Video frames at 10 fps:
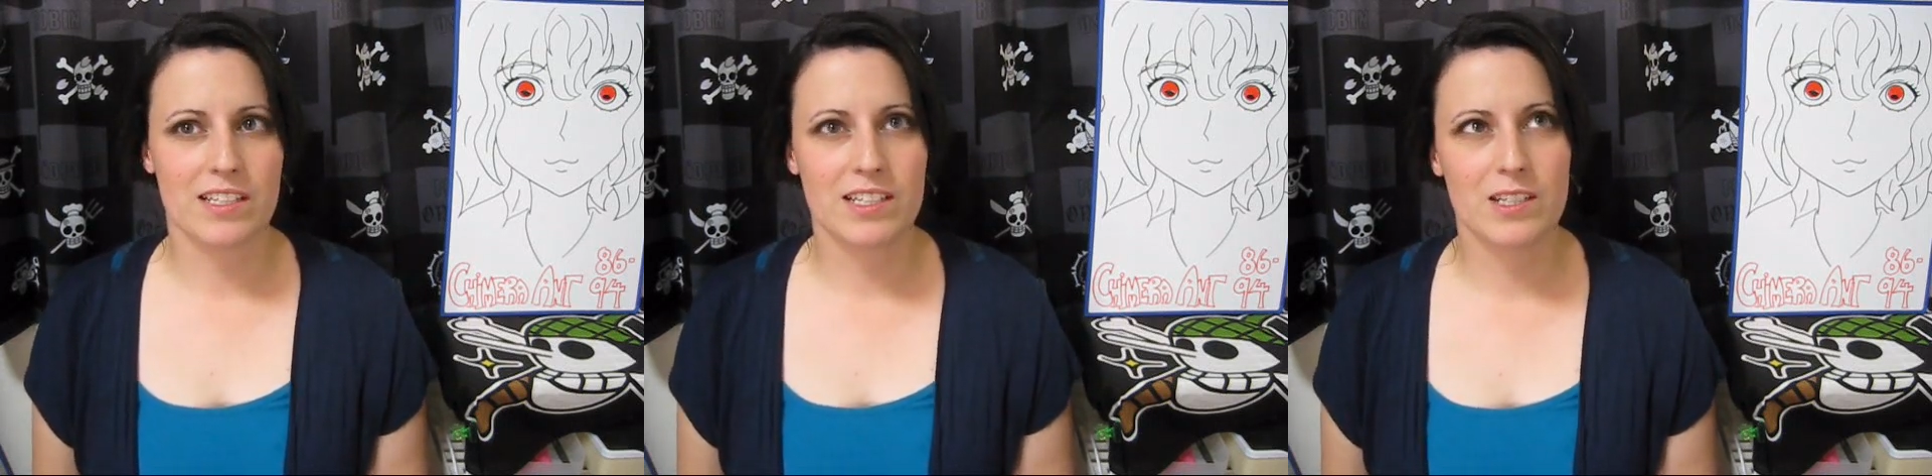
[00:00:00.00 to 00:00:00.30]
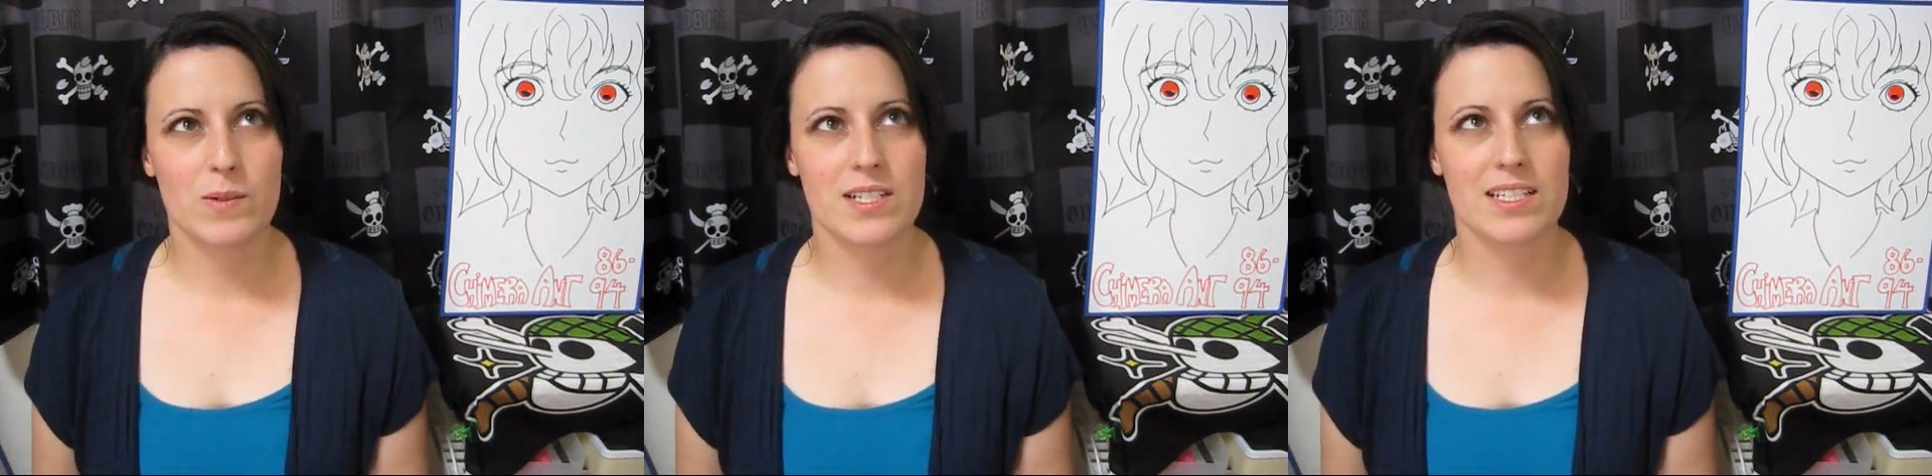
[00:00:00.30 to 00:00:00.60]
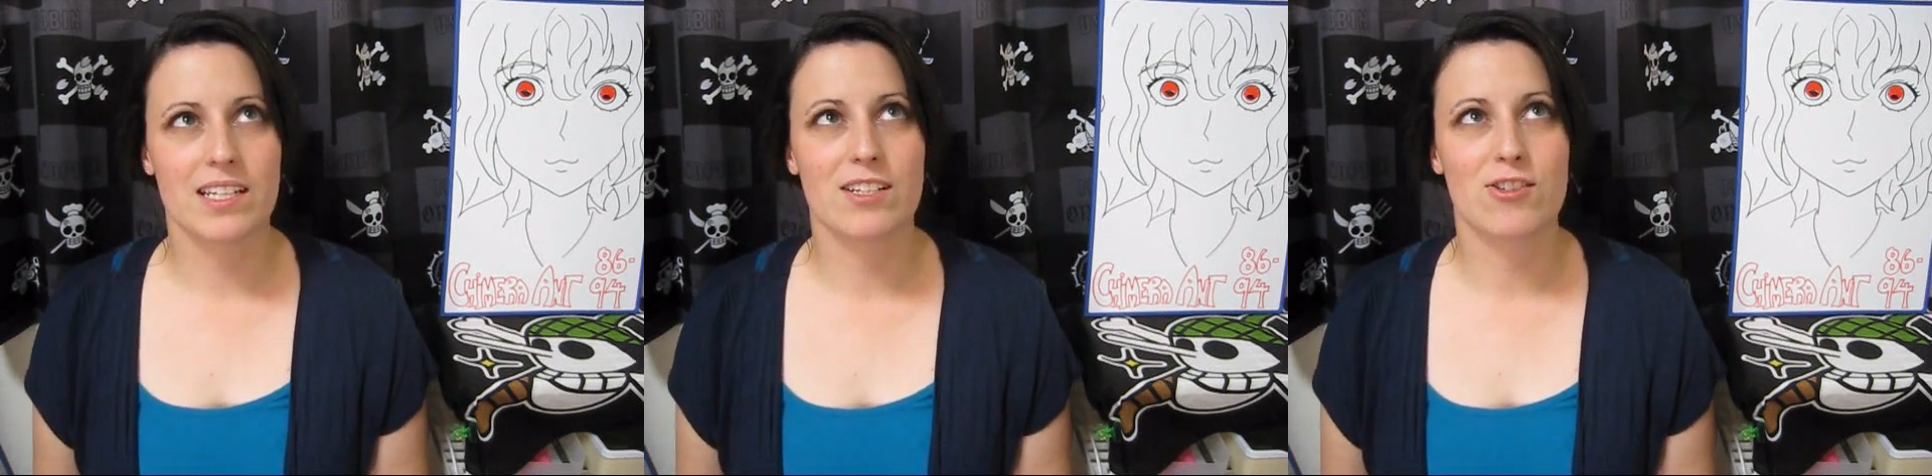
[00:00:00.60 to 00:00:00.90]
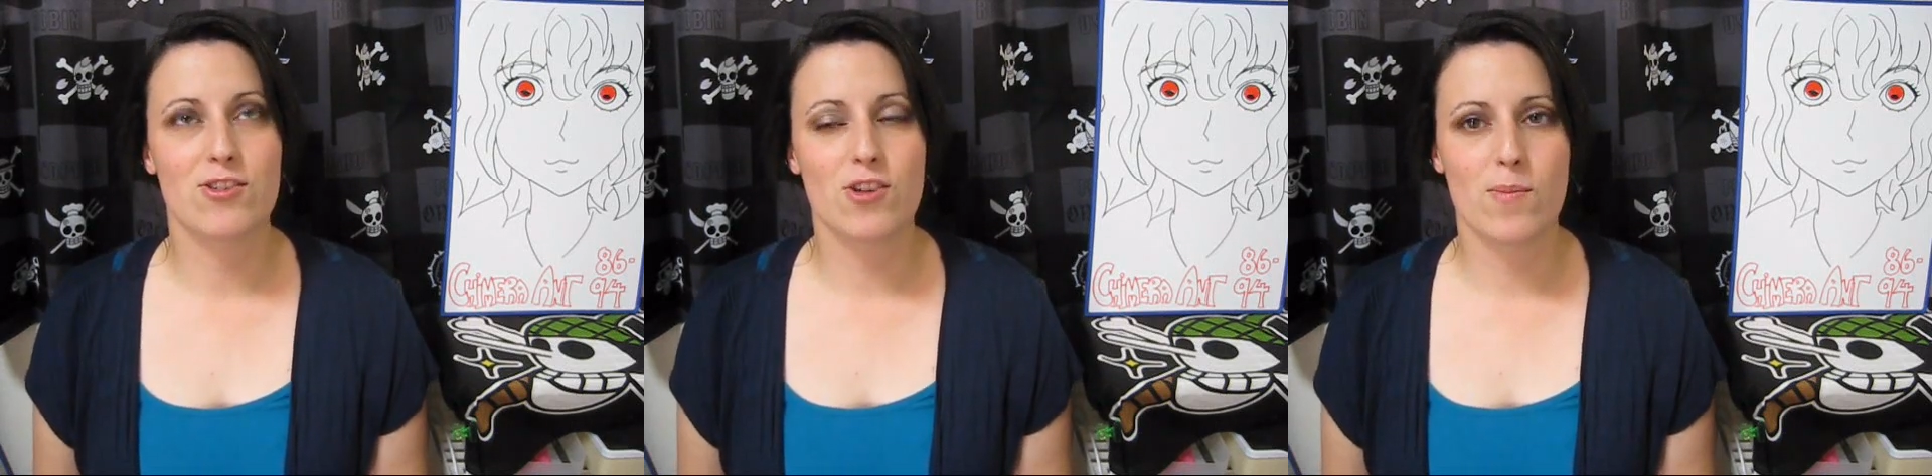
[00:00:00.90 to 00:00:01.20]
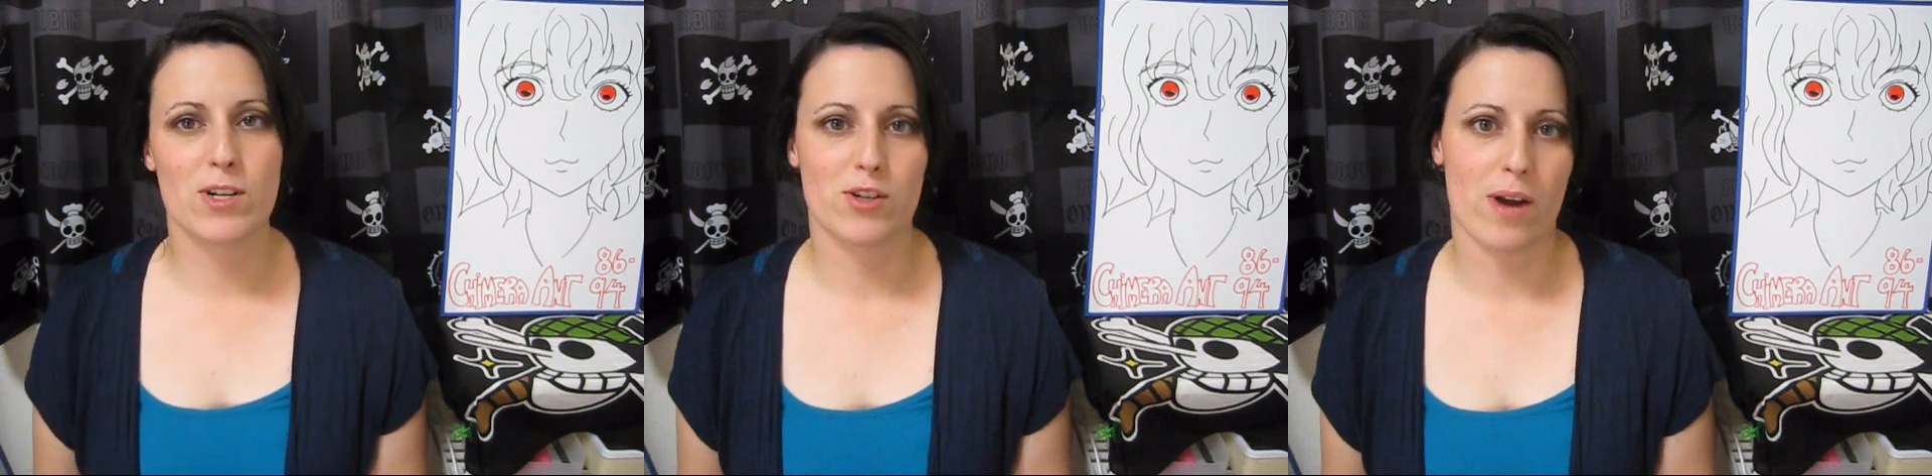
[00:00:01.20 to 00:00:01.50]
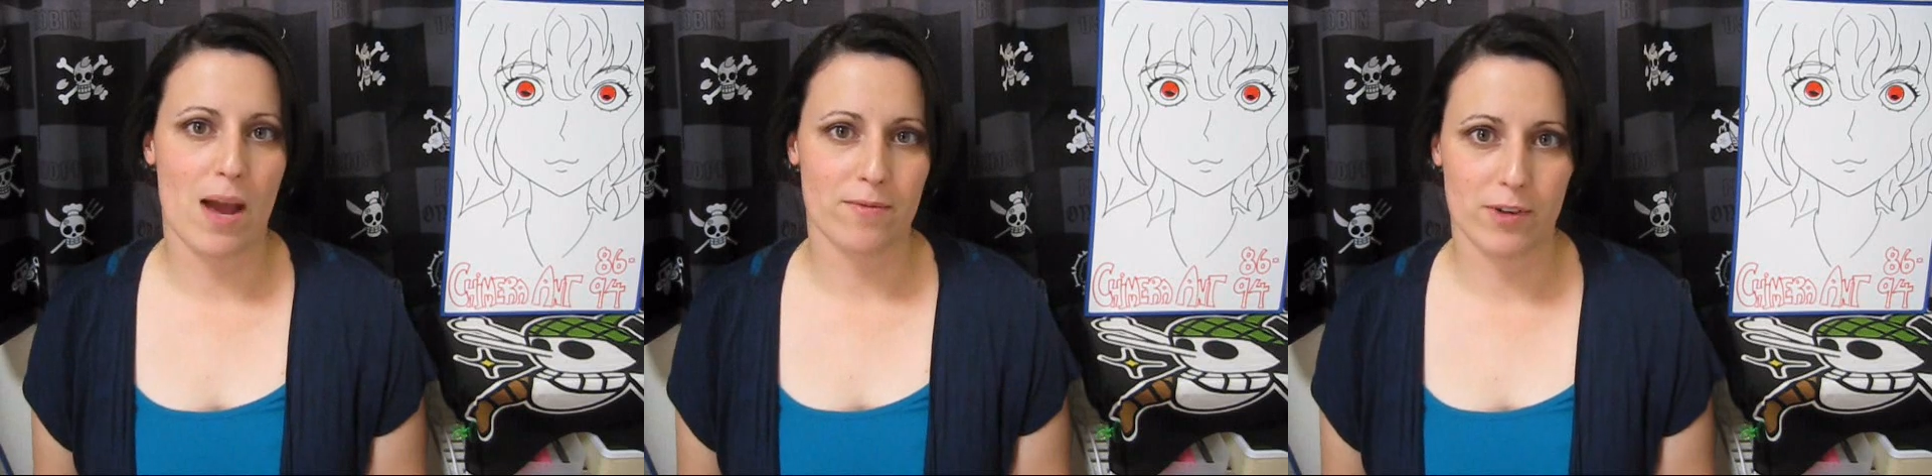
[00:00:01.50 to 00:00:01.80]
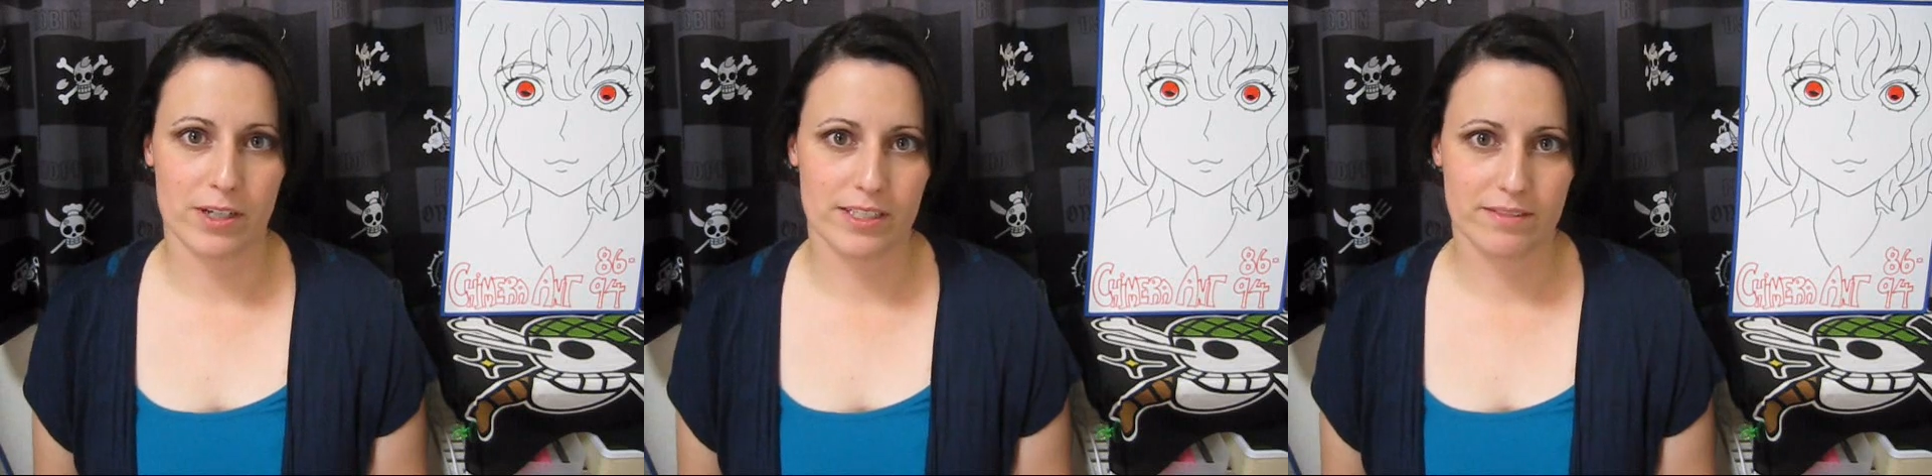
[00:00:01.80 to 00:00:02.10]
Killua is getting so much crap
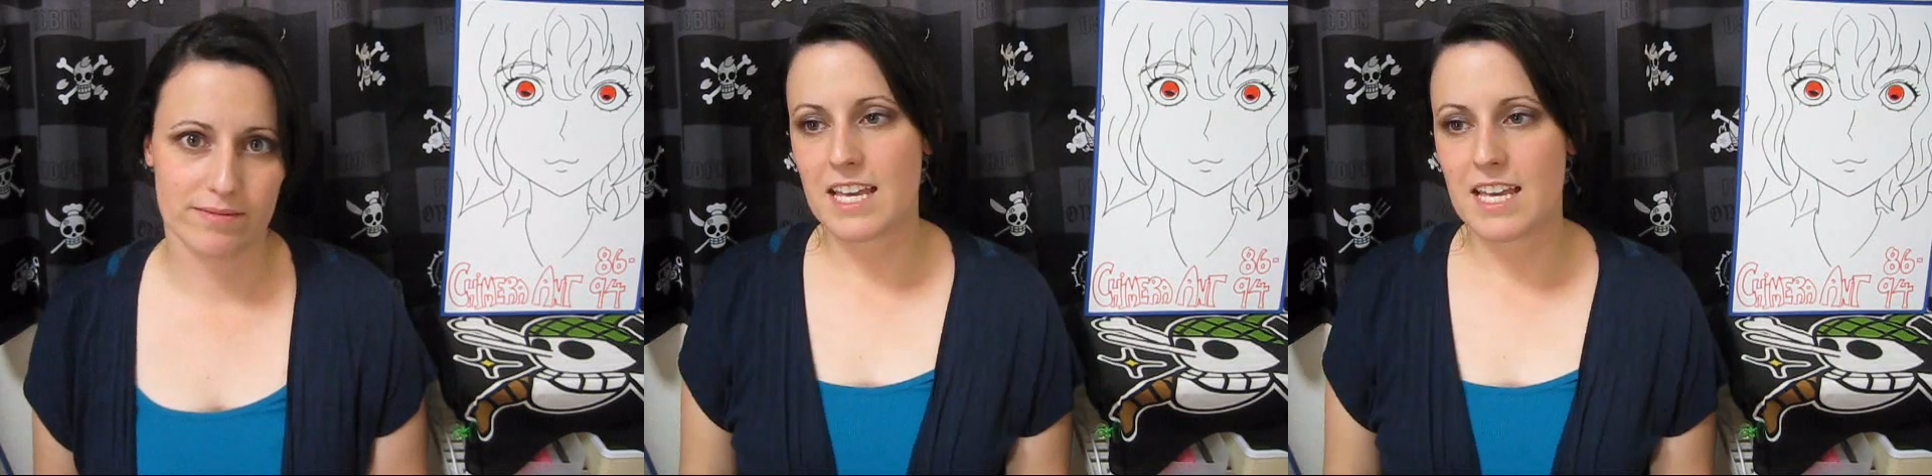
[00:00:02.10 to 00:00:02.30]
for it.